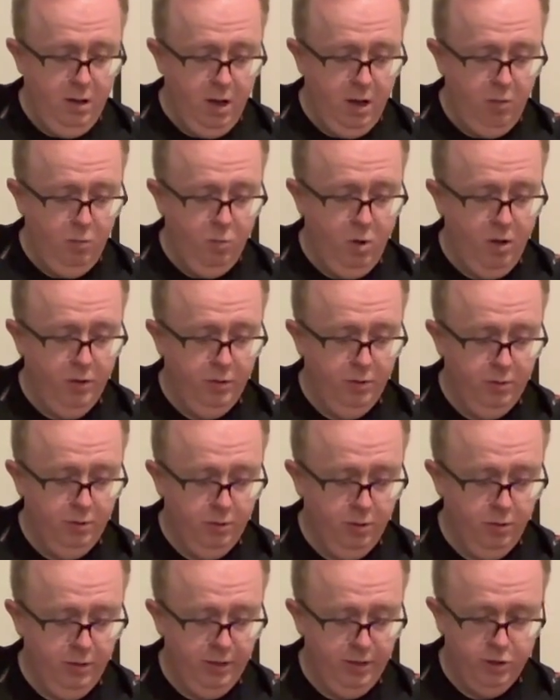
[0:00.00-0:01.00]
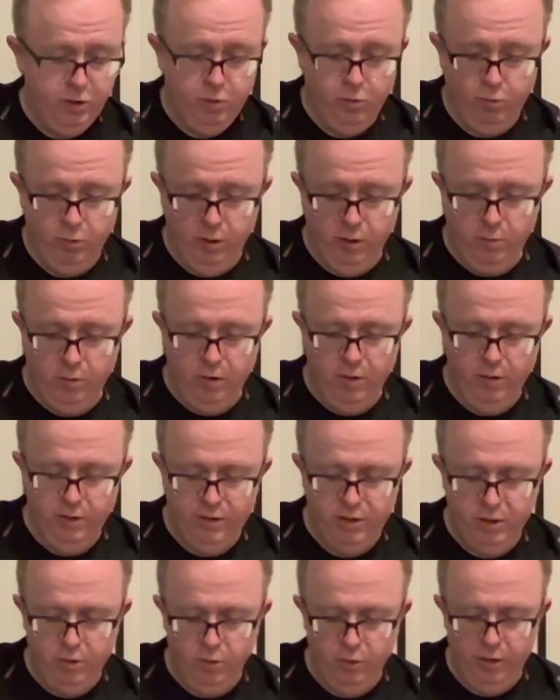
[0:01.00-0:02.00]
one on each
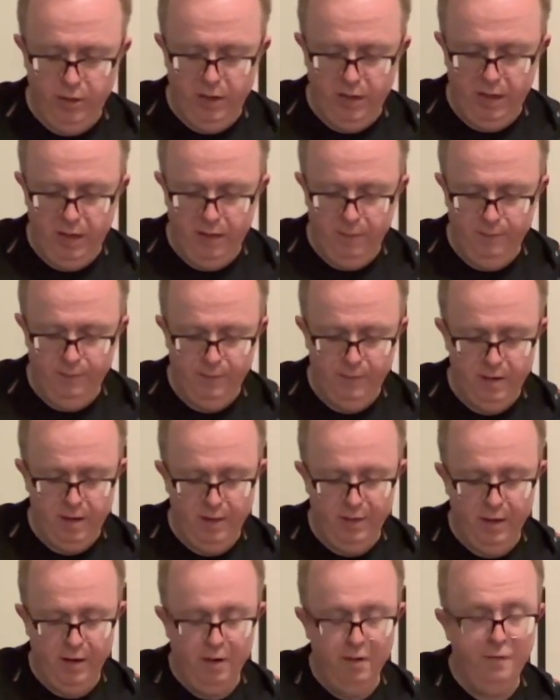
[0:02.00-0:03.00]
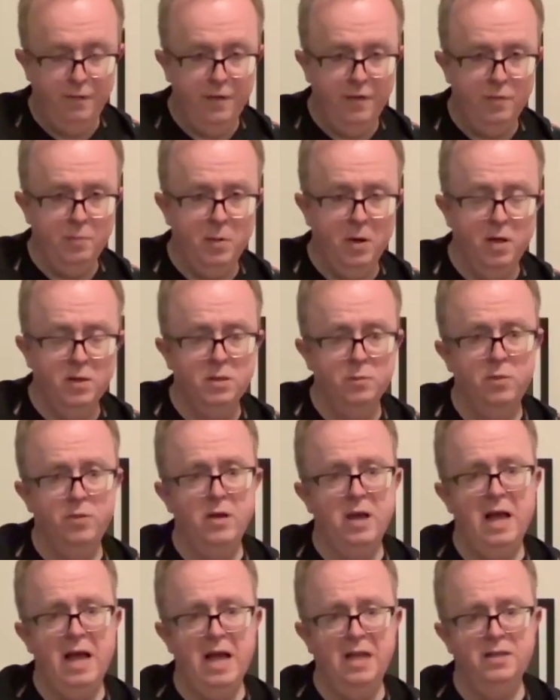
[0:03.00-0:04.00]
corner here, and then a 5th person with
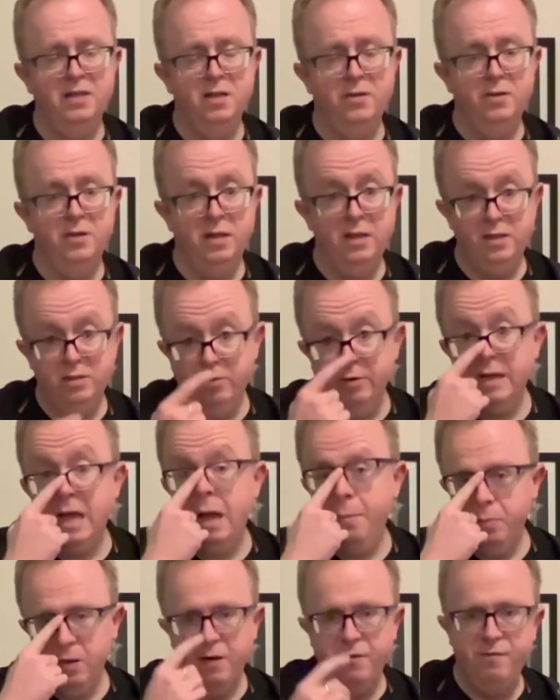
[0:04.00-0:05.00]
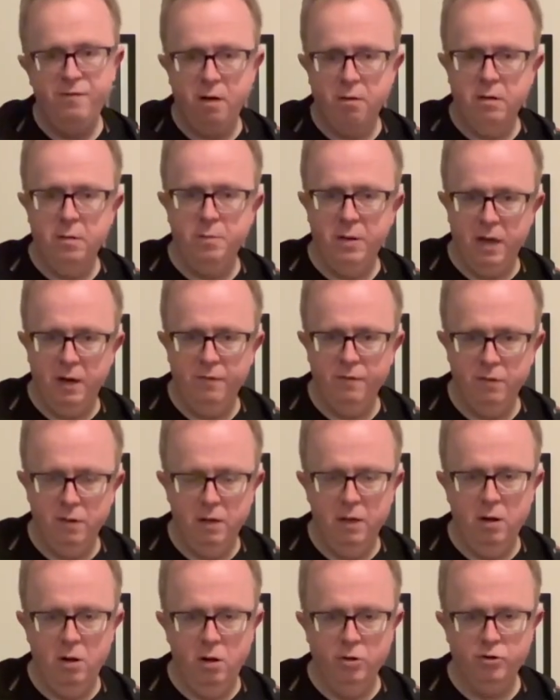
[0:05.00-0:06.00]
their hands underneath. So it can play very big for a
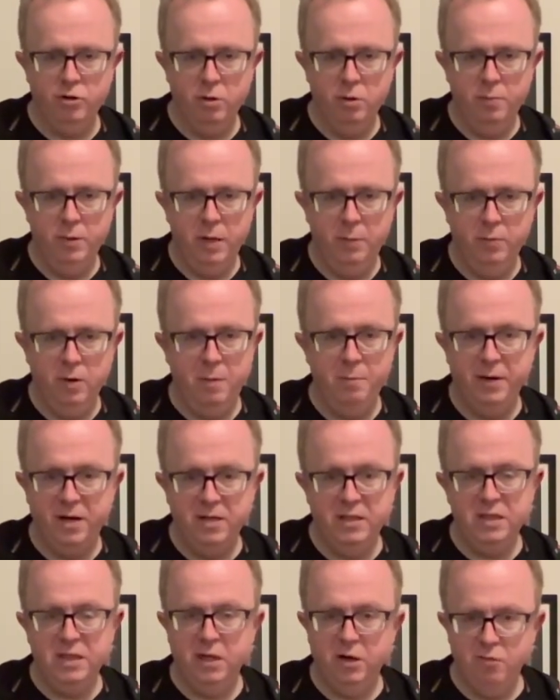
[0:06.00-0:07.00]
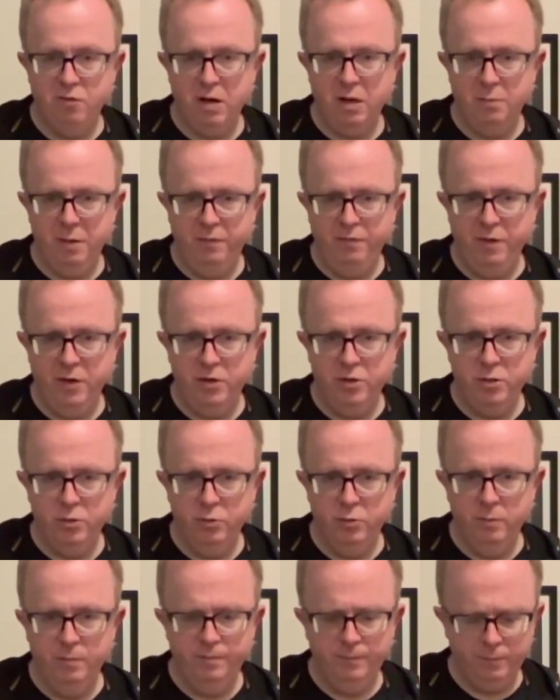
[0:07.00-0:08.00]
large group of people. And because it's incredibly
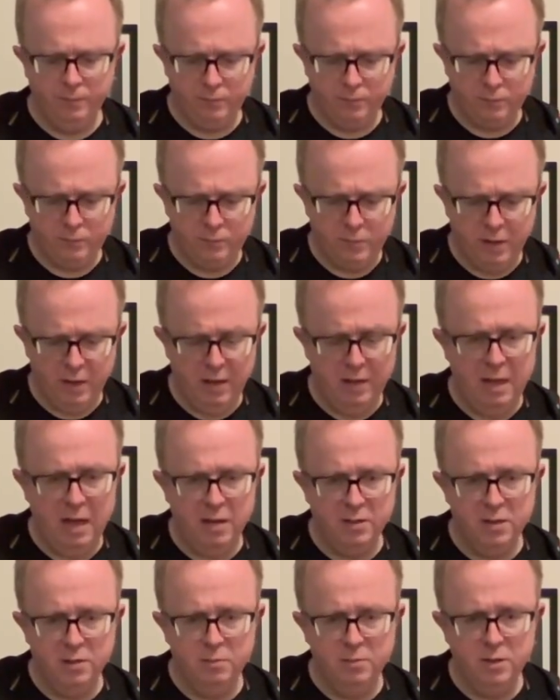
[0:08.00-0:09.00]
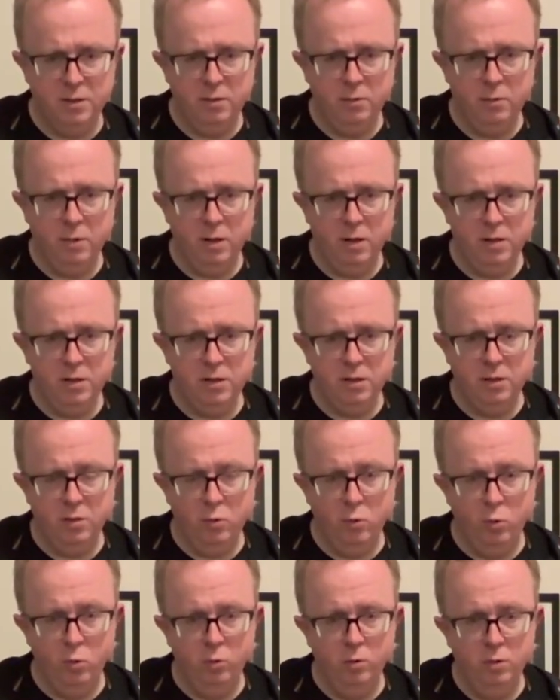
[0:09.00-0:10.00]
visual, it allows them to
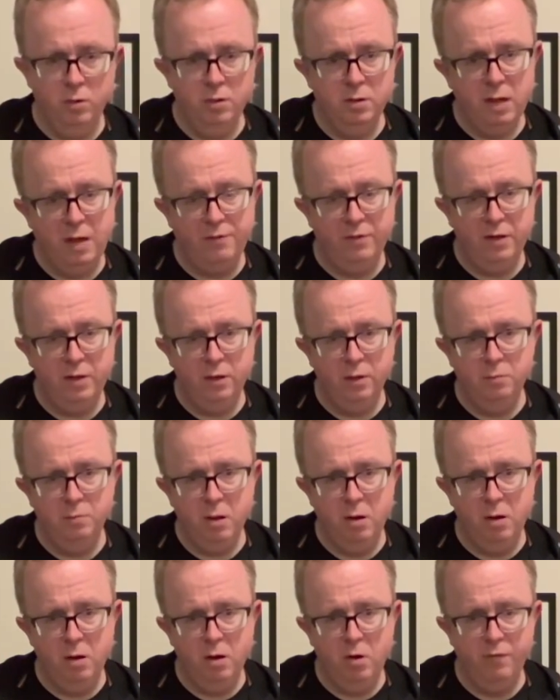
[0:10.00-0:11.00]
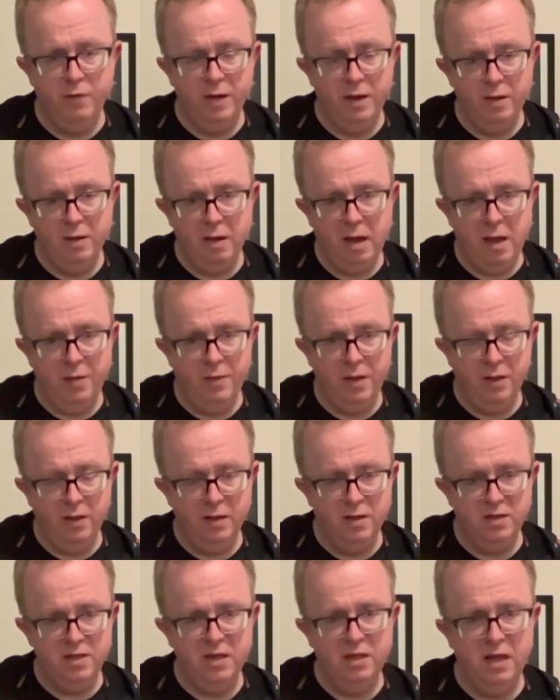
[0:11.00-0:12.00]
all have a little part of it, and they're going
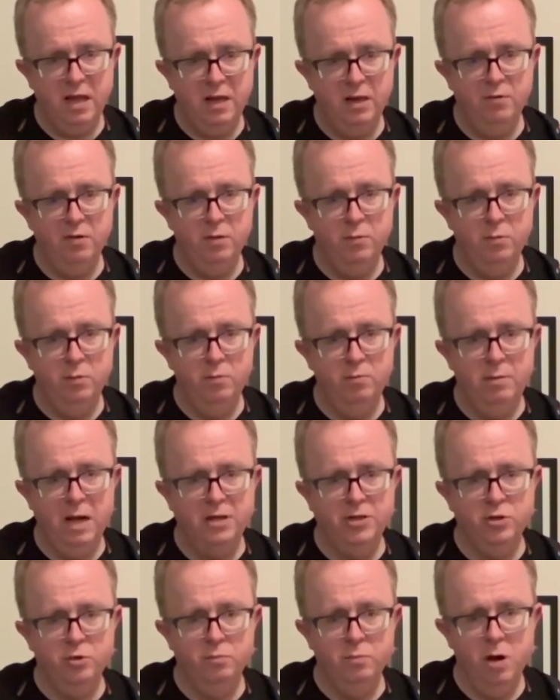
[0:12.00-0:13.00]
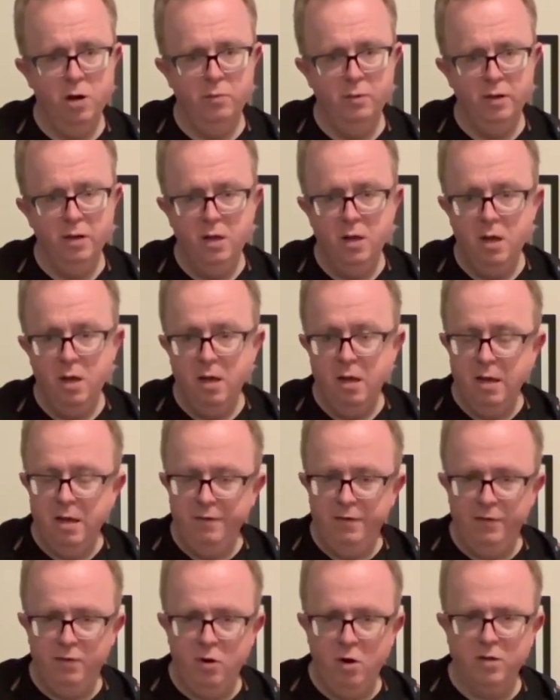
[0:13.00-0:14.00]
to see that incredible magical moment. If
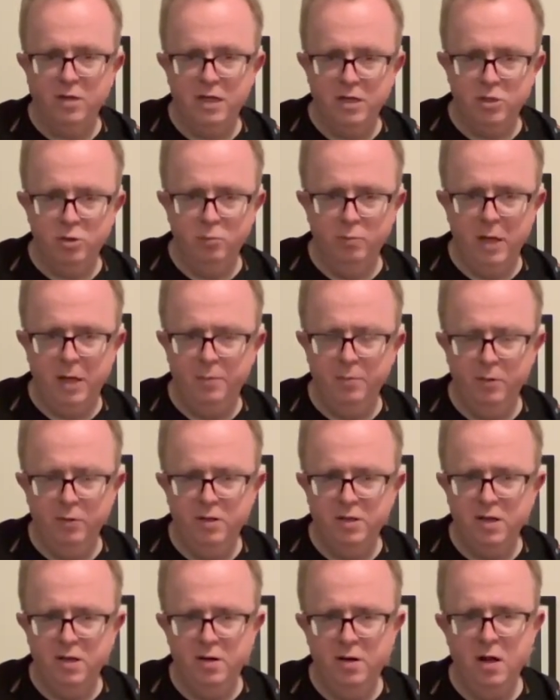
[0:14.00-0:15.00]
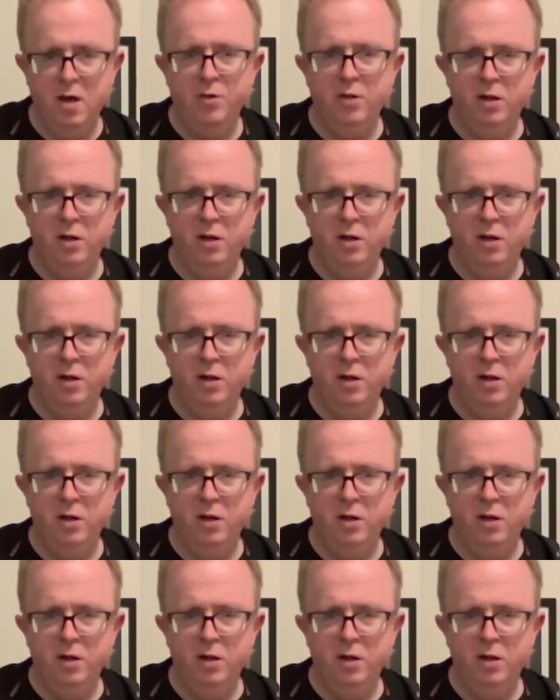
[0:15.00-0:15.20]
you've got additional people, there's another